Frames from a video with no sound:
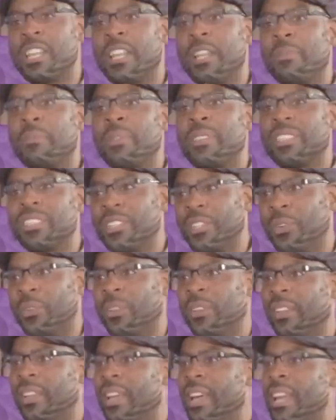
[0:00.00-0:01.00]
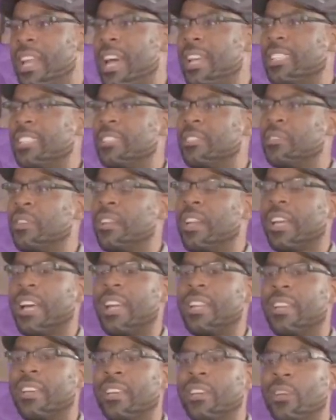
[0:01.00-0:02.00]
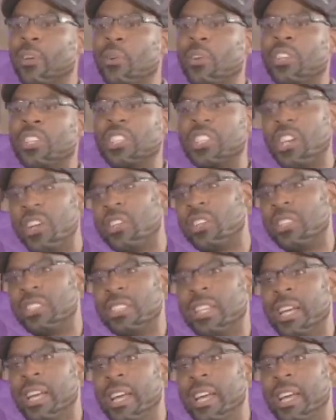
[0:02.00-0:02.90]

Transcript: and it had been snowing, and I just felt like I needed to go to church.